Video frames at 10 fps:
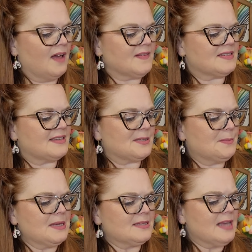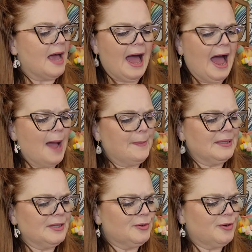loves this miss. A
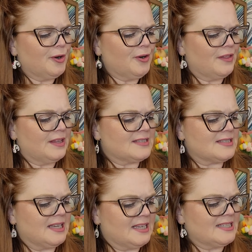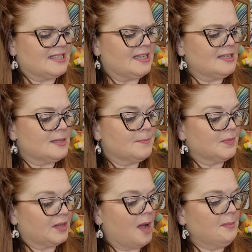happy little girl this is this.
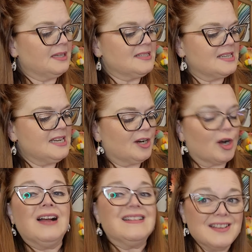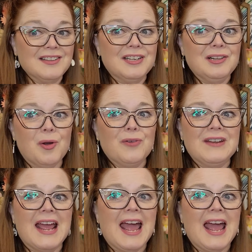Come lend an ear to little orphan